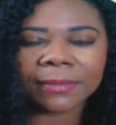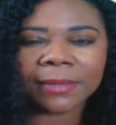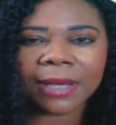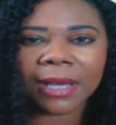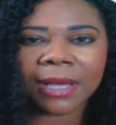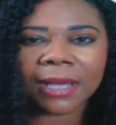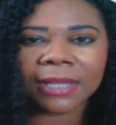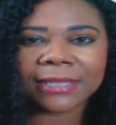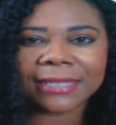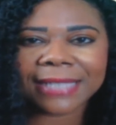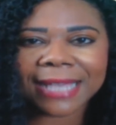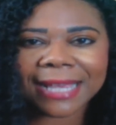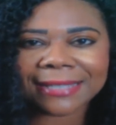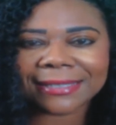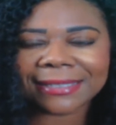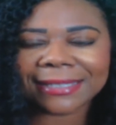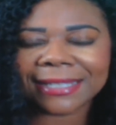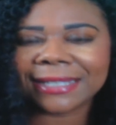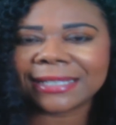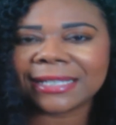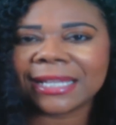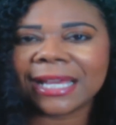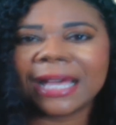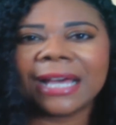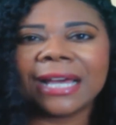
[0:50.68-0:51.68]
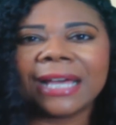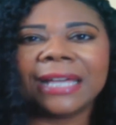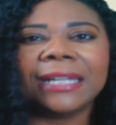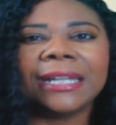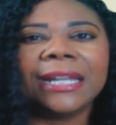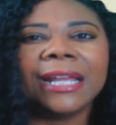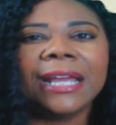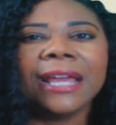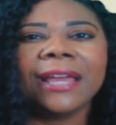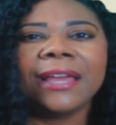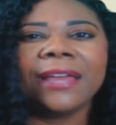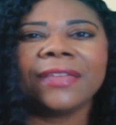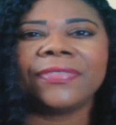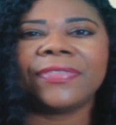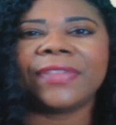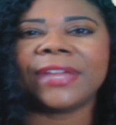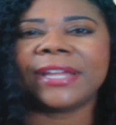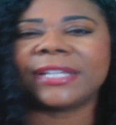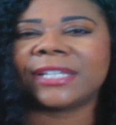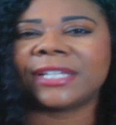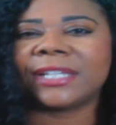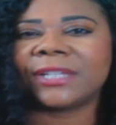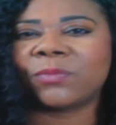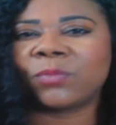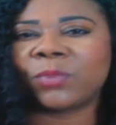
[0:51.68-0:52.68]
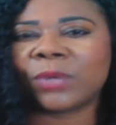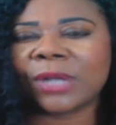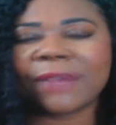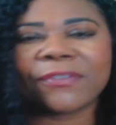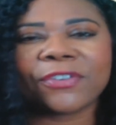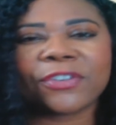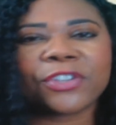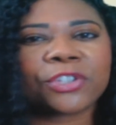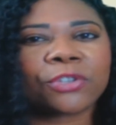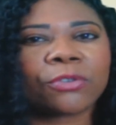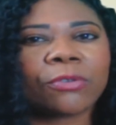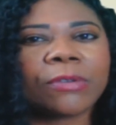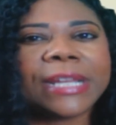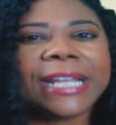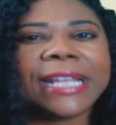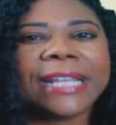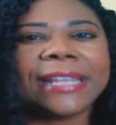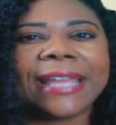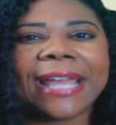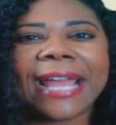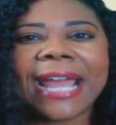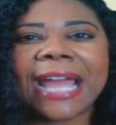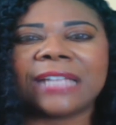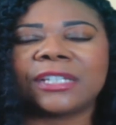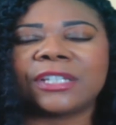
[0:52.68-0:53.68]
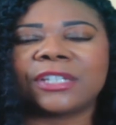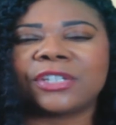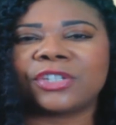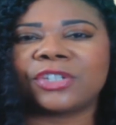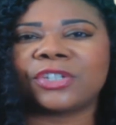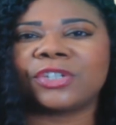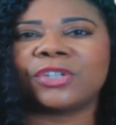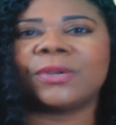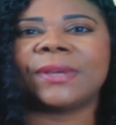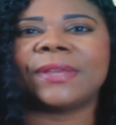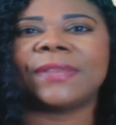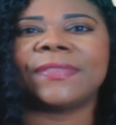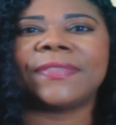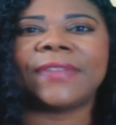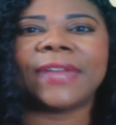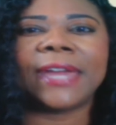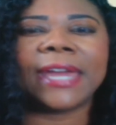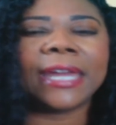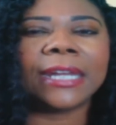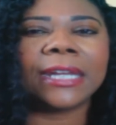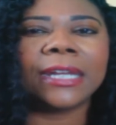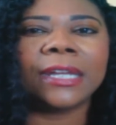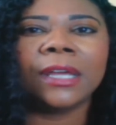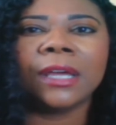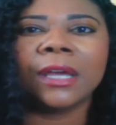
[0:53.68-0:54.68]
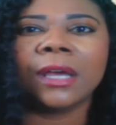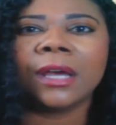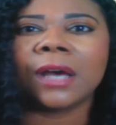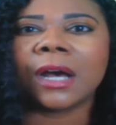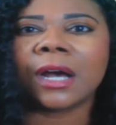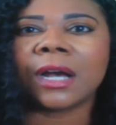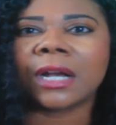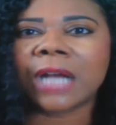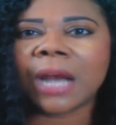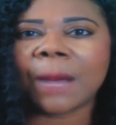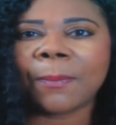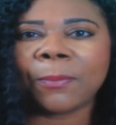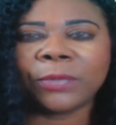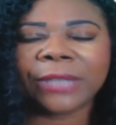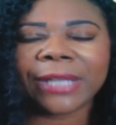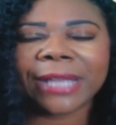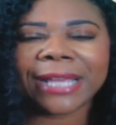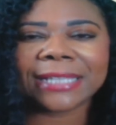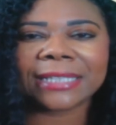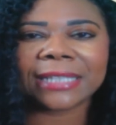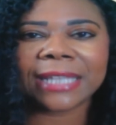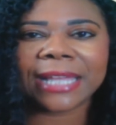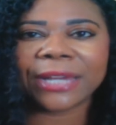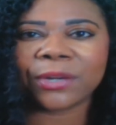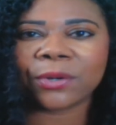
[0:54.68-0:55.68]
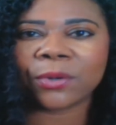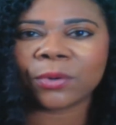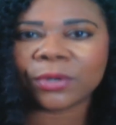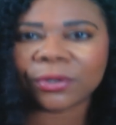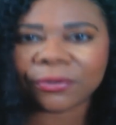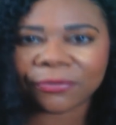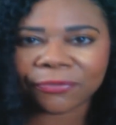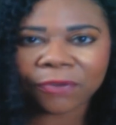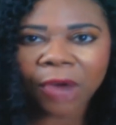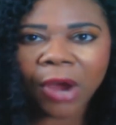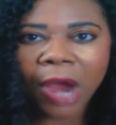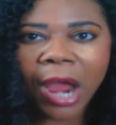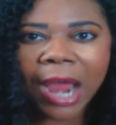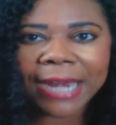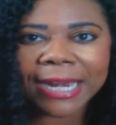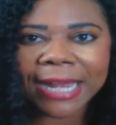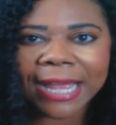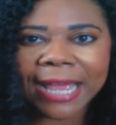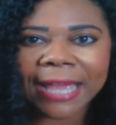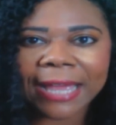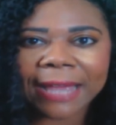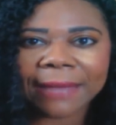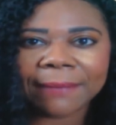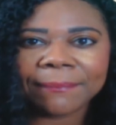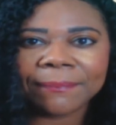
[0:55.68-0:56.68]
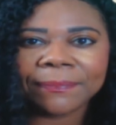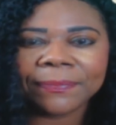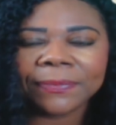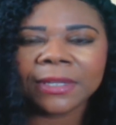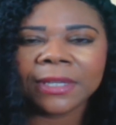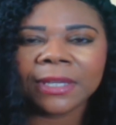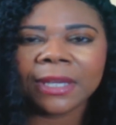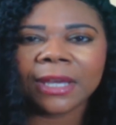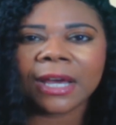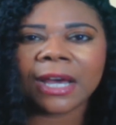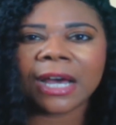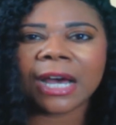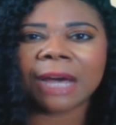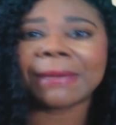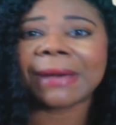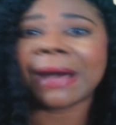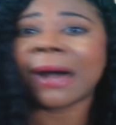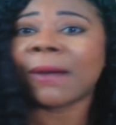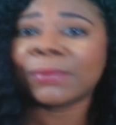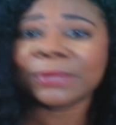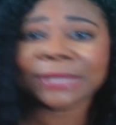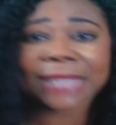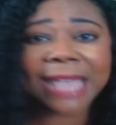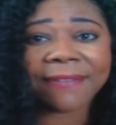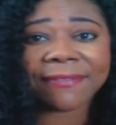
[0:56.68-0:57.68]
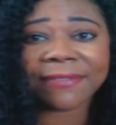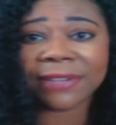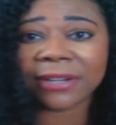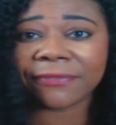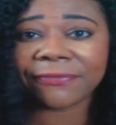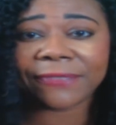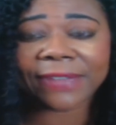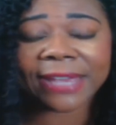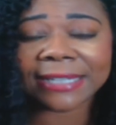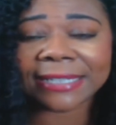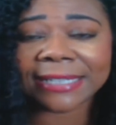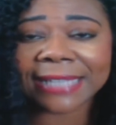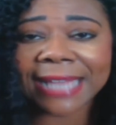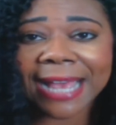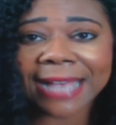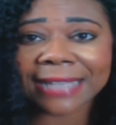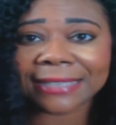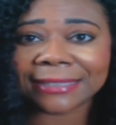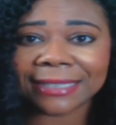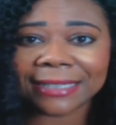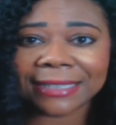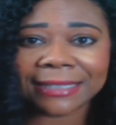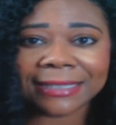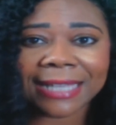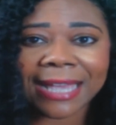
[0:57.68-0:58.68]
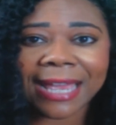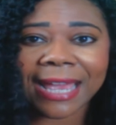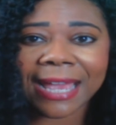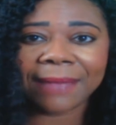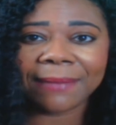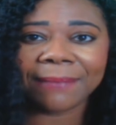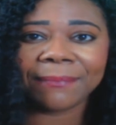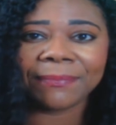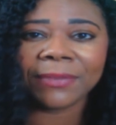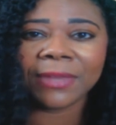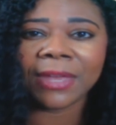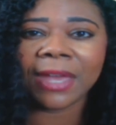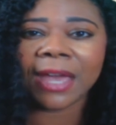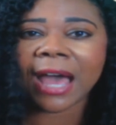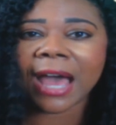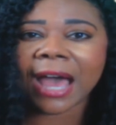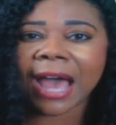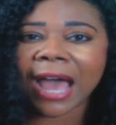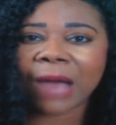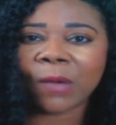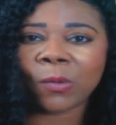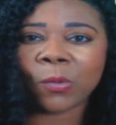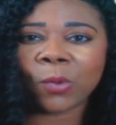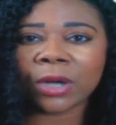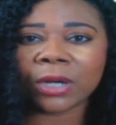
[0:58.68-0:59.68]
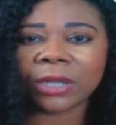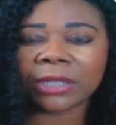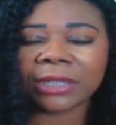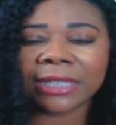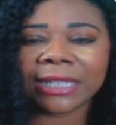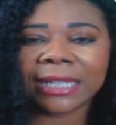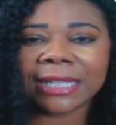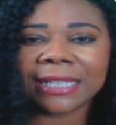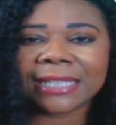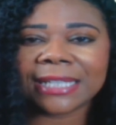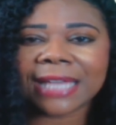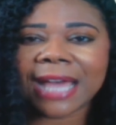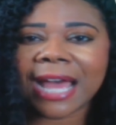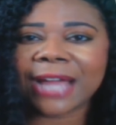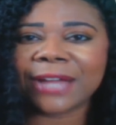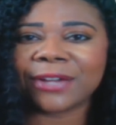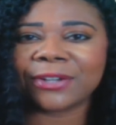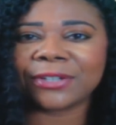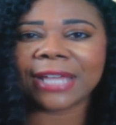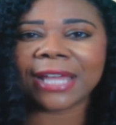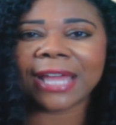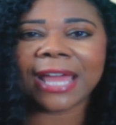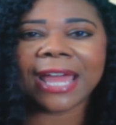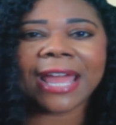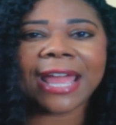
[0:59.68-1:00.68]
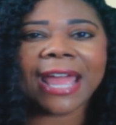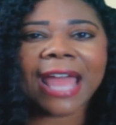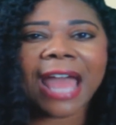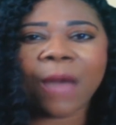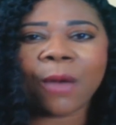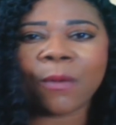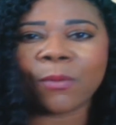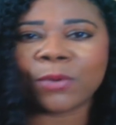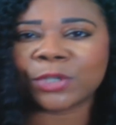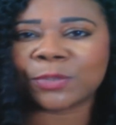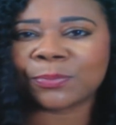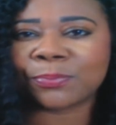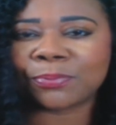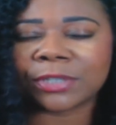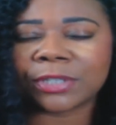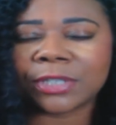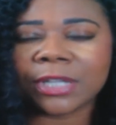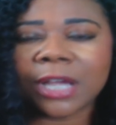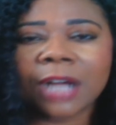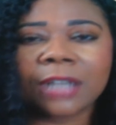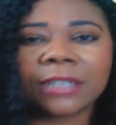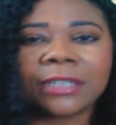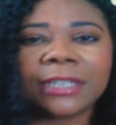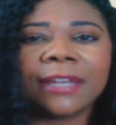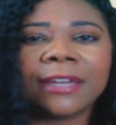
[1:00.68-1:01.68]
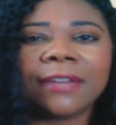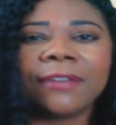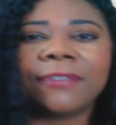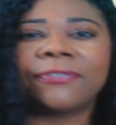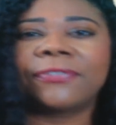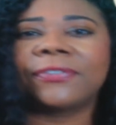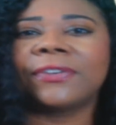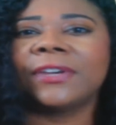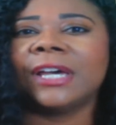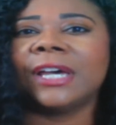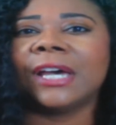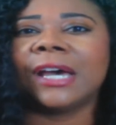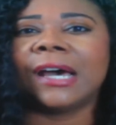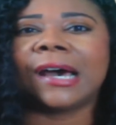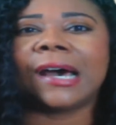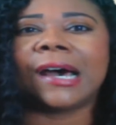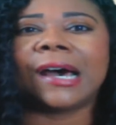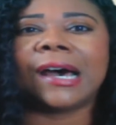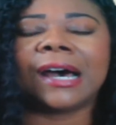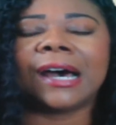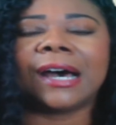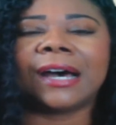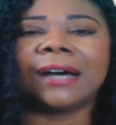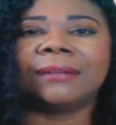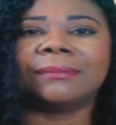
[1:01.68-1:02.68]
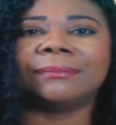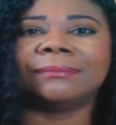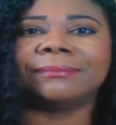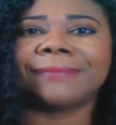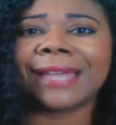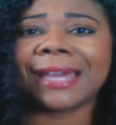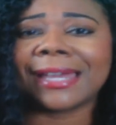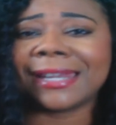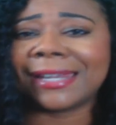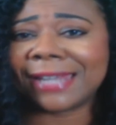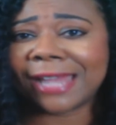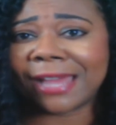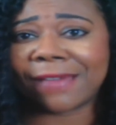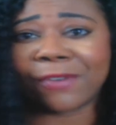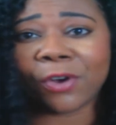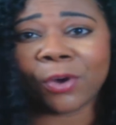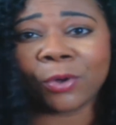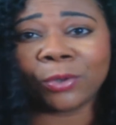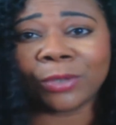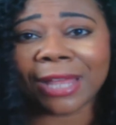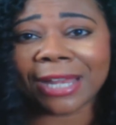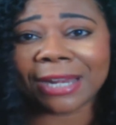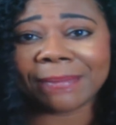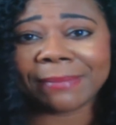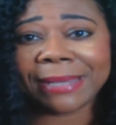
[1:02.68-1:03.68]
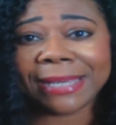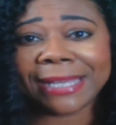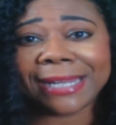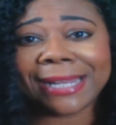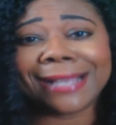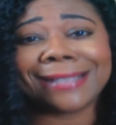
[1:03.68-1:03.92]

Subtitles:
testing done. They did whatever screening they had to do. And then a couple days later on a Friday, I was having a fantastic day. I worked the entire day. I was productive. I didn't have a whole lot of meetings.